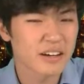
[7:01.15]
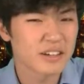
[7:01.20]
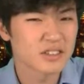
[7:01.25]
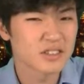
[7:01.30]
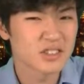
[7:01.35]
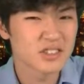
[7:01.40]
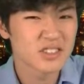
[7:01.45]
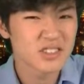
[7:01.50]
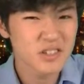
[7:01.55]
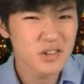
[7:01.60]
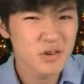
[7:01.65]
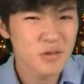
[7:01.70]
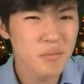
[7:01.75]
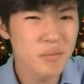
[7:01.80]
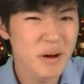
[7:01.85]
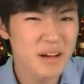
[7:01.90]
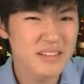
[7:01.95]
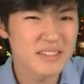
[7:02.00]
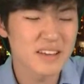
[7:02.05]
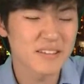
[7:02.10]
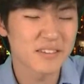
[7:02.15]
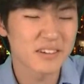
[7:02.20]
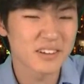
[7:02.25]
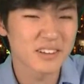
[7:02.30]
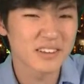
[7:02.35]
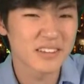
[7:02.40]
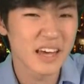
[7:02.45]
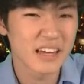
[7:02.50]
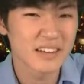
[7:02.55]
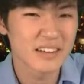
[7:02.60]
just 2 months after
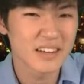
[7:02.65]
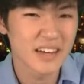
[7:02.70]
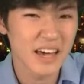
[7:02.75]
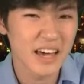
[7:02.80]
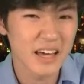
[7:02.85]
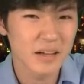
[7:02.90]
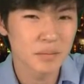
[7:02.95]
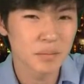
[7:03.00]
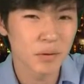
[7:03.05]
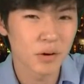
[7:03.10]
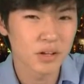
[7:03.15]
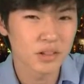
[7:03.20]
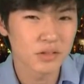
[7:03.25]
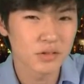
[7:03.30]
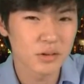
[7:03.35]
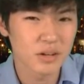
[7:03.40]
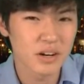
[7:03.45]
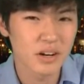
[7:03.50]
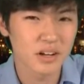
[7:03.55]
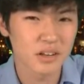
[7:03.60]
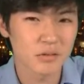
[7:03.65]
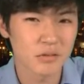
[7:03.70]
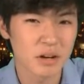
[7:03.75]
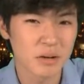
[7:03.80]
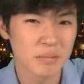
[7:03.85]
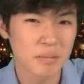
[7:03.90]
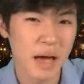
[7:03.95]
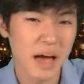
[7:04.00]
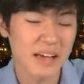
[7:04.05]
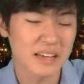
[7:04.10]
a deadly 8.3
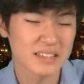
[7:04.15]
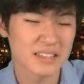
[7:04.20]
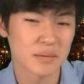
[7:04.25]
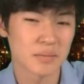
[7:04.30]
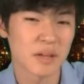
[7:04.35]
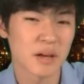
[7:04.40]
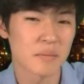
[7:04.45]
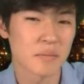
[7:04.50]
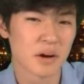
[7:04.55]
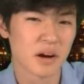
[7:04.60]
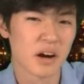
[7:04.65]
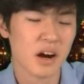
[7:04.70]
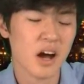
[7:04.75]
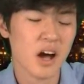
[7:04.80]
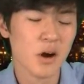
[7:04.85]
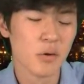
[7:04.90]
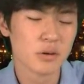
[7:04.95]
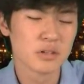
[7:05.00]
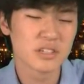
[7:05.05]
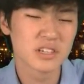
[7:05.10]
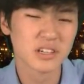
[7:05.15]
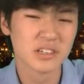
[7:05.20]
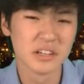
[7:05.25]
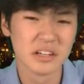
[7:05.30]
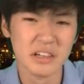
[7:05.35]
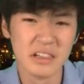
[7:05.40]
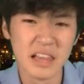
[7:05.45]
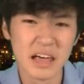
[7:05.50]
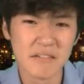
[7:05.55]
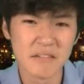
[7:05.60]
earthquake back in September, which killed
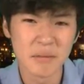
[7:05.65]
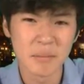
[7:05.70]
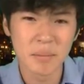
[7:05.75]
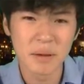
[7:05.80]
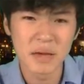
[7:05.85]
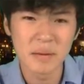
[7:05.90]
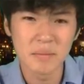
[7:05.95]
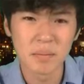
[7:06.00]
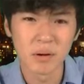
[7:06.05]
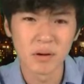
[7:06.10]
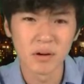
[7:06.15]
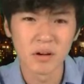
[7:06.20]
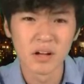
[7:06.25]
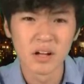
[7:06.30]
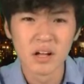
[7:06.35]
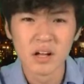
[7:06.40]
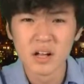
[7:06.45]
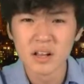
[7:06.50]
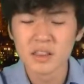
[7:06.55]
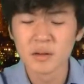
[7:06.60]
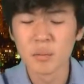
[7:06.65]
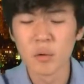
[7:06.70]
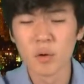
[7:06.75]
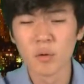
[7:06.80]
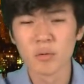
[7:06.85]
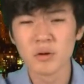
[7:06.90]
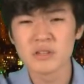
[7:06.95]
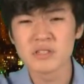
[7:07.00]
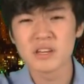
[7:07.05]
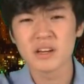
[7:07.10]
11 people. The
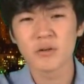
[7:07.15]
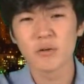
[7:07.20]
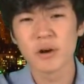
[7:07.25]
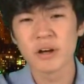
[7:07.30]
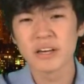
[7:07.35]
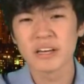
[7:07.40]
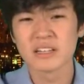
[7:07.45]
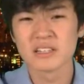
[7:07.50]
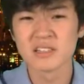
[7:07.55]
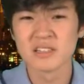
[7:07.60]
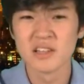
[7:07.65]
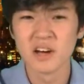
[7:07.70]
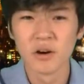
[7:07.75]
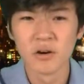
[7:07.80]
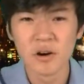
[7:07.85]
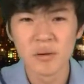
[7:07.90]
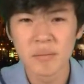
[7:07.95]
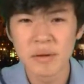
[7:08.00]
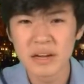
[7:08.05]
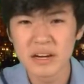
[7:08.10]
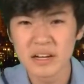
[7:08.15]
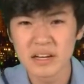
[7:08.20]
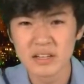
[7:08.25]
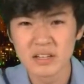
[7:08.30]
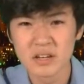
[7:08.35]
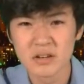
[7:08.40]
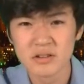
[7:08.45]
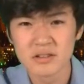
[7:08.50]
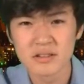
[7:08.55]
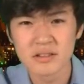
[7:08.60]
more recent quake has no
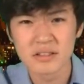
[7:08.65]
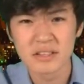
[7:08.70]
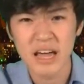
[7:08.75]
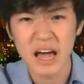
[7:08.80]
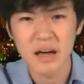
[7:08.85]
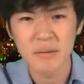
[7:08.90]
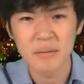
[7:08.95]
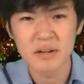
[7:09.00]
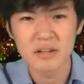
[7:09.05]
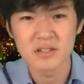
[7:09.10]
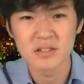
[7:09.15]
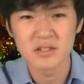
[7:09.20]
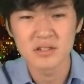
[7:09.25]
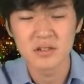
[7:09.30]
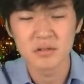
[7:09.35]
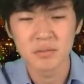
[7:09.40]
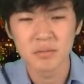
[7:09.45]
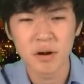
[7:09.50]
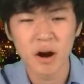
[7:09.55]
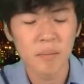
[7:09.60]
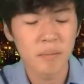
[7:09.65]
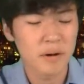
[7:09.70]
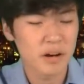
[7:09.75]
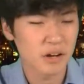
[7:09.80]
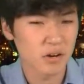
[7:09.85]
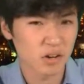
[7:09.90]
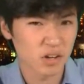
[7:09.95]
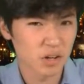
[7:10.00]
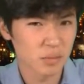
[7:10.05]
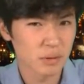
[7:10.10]
immediate news of damage to
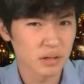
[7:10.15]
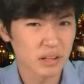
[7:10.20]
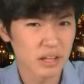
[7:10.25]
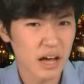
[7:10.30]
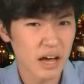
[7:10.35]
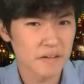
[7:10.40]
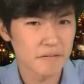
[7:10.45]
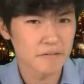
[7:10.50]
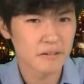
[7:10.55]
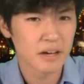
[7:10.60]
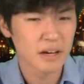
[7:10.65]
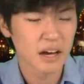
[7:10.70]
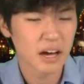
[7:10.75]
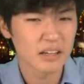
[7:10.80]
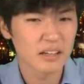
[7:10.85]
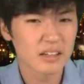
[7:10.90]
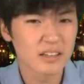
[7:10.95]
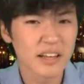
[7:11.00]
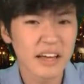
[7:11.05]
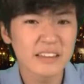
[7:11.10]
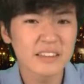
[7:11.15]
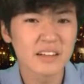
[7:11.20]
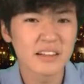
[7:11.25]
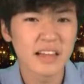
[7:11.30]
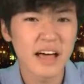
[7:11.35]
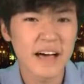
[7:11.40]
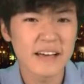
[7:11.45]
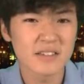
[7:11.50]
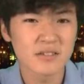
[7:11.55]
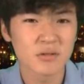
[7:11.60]
property or human life, and unlike the
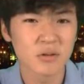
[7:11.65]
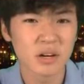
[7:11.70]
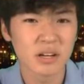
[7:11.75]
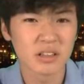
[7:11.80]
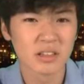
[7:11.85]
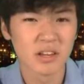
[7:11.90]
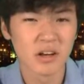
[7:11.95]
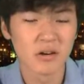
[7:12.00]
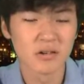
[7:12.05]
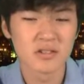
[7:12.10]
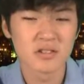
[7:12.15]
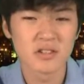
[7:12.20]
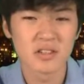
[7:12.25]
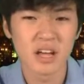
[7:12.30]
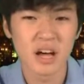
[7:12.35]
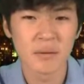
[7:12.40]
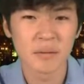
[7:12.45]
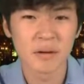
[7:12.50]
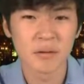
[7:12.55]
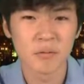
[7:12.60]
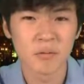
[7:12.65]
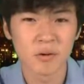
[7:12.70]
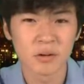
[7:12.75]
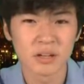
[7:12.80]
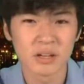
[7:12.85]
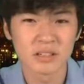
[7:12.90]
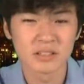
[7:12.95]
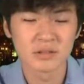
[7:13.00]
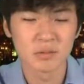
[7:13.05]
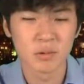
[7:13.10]
last quake, no tsunami
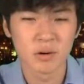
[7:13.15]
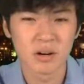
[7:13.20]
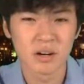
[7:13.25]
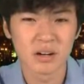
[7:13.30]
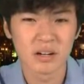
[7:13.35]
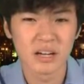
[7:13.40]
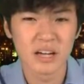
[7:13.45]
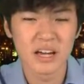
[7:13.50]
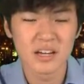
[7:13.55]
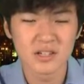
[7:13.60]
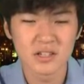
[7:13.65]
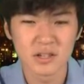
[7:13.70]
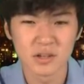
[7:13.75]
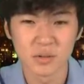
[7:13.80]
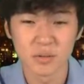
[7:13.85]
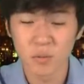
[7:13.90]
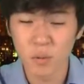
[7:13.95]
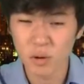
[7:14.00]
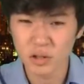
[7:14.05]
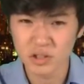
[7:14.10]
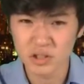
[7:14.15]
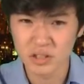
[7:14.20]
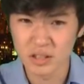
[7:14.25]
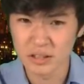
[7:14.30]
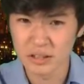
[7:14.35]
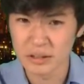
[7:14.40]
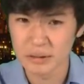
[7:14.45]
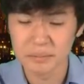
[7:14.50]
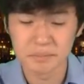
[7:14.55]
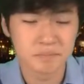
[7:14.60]
warnings were issued,
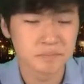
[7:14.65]
fortunately.